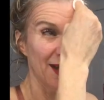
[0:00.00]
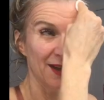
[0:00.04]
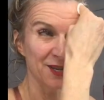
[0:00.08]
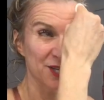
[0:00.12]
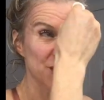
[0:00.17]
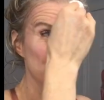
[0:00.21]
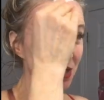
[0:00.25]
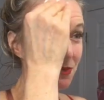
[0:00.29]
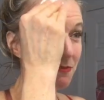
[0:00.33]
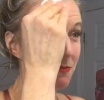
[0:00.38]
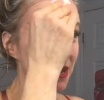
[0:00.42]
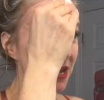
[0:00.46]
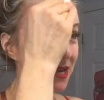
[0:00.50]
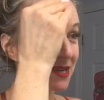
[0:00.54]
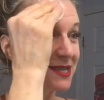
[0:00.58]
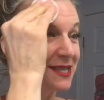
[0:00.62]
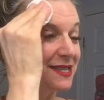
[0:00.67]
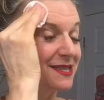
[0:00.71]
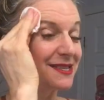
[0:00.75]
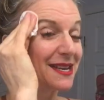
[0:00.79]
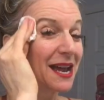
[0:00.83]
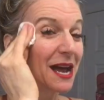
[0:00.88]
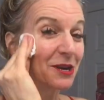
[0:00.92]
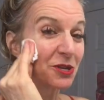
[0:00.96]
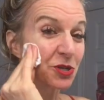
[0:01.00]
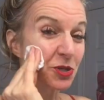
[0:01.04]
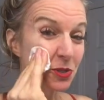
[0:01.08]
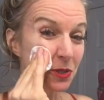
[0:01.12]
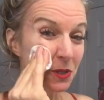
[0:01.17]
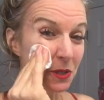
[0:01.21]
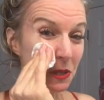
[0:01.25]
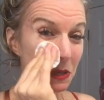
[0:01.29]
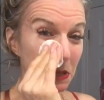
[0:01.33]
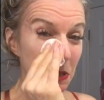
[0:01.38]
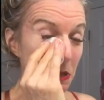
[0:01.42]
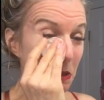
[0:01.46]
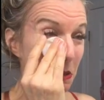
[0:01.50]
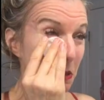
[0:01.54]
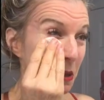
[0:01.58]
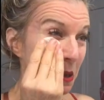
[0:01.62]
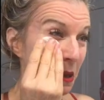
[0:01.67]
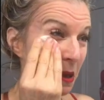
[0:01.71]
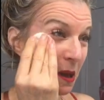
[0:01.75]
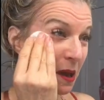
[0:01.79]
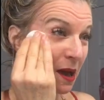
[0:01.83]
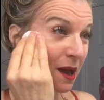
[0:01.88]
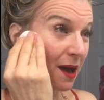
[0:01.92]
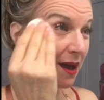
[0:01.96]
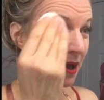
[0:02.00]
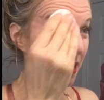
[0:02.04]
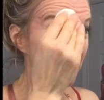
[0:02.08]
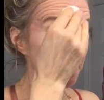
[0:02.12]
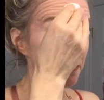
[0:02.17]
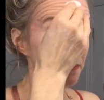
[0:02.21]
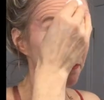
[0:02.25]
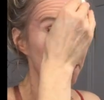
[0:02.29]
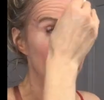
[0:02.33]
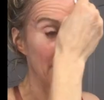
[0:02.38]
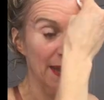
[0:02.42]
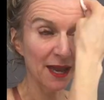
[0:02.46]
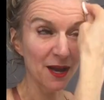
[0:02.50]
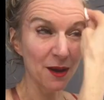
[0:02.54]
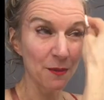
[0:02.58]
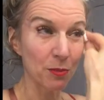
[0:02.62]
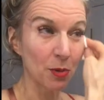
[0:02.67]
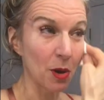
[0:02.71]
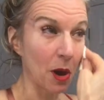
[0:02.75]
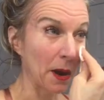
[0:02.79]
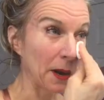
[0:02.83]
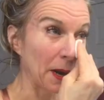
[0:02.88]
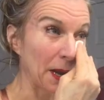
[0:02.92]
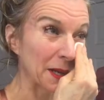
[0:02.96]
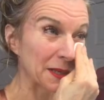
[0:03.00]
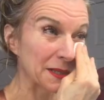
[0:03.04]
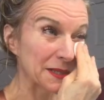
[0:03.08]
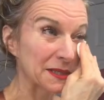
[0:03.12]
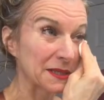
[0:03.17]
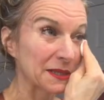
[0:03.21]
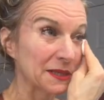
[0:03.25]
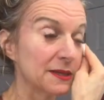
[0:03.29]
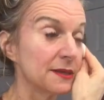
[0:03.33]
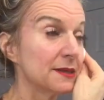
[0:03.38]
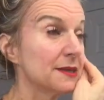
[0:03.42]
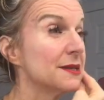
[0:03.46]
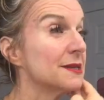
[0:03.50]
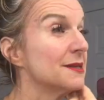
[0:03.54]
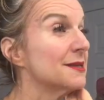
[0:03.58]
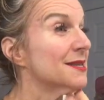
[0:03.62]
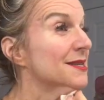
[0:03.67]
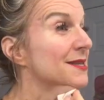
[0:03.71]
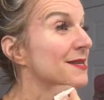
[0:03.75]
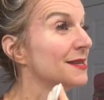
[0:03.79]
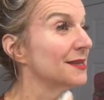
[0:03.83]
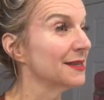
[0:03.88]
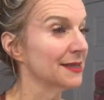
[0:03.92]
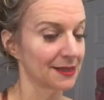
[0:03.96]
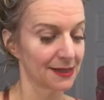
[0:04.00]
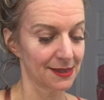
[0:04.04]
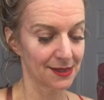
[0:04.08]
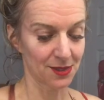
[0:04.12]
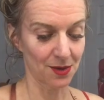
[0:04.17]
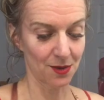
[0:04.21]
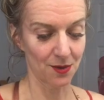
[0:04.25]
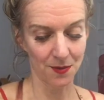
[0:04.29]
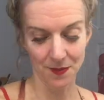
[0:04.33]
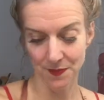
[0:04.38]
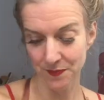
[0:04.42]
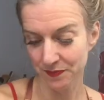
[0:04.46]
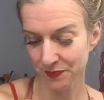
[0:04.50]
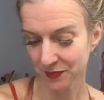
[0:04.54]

She makes these natural makeup products. So